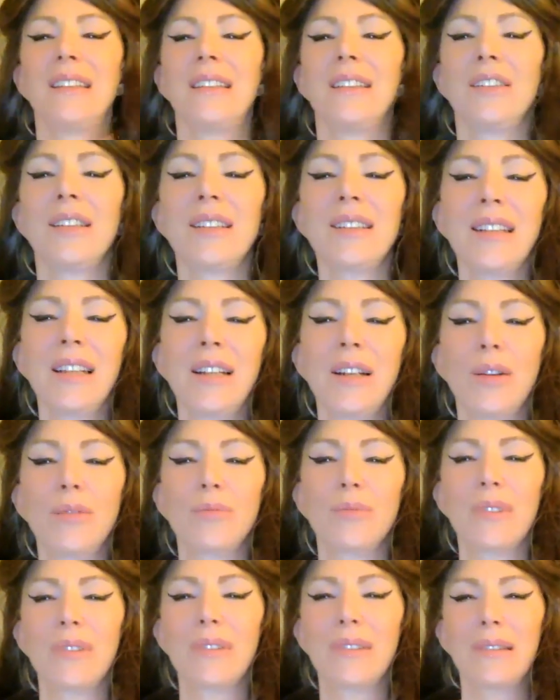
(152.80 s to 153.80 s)
Just, to
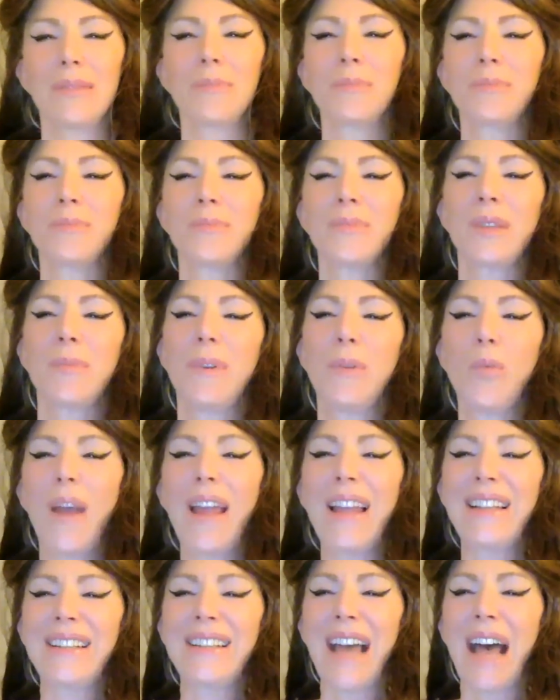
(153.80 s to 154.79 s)
be
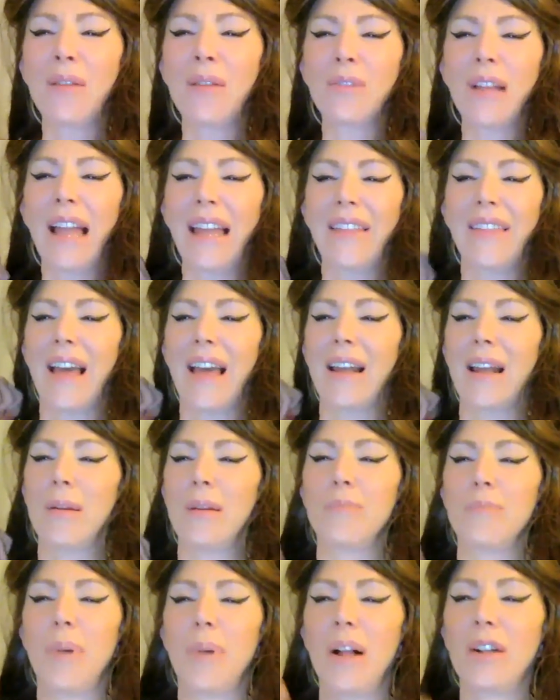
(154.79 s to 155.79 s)
weighed down like that. I
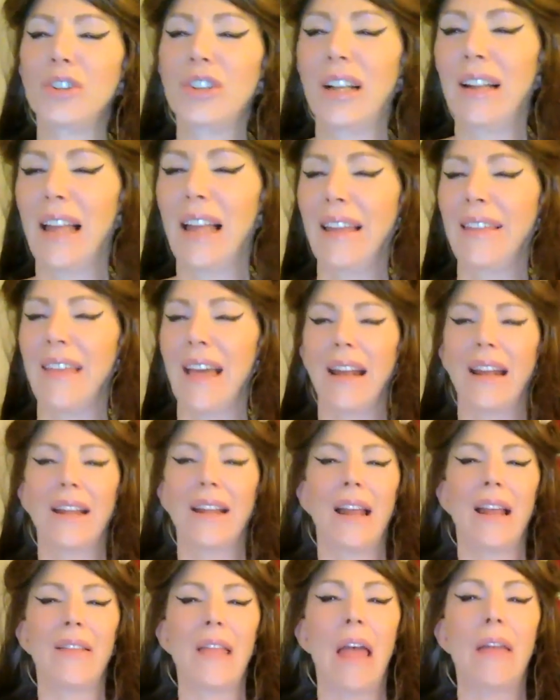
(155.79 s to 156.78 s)
mean, bulging like that
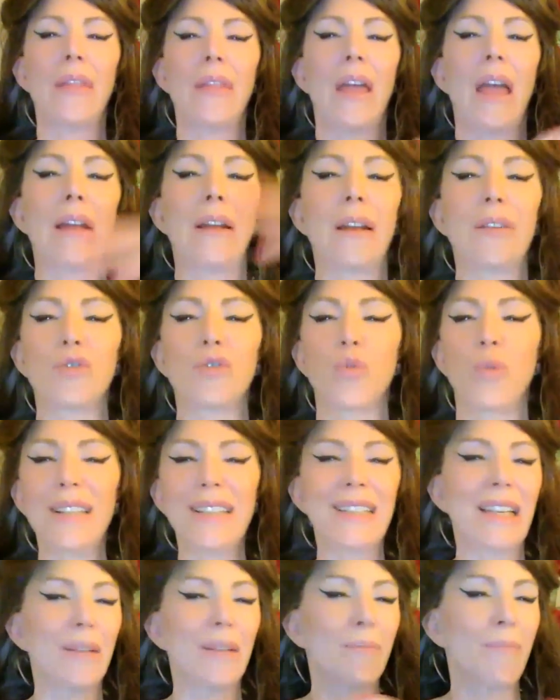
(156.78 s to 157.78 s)
and
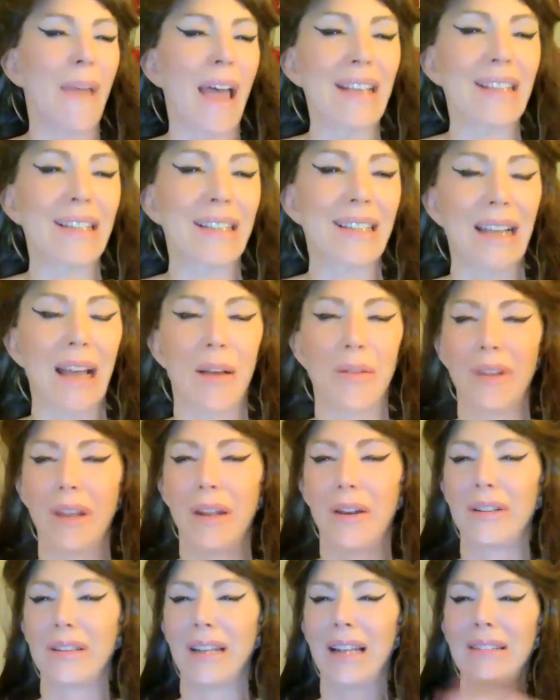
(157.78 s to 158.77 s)
twisted mess down
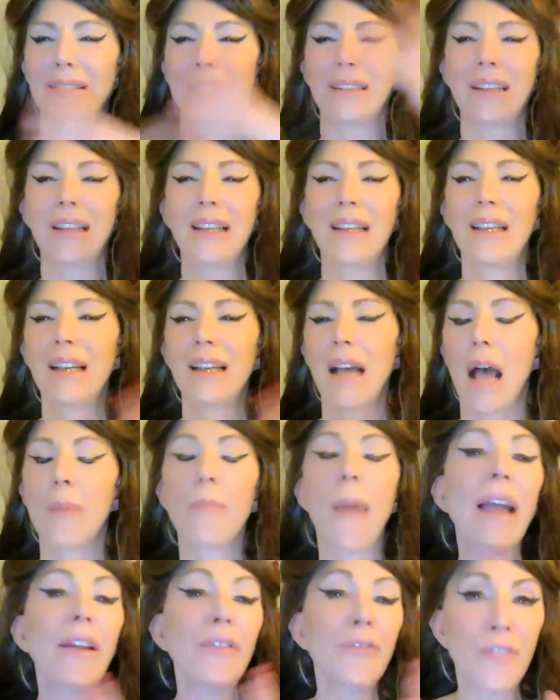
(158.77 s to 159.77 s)
there. And
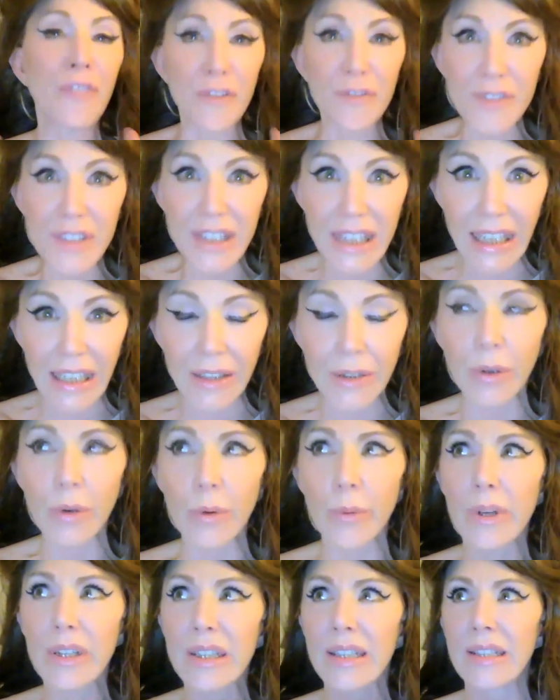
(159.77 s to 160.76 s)
my 15, or
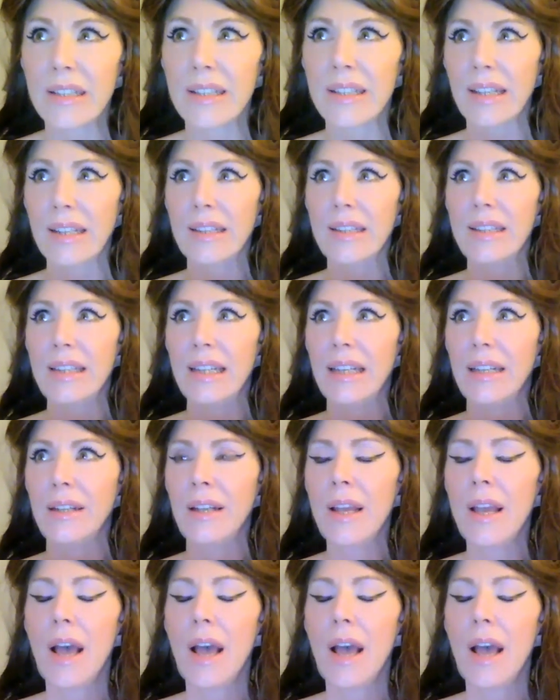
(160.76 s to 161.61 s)
was it 16,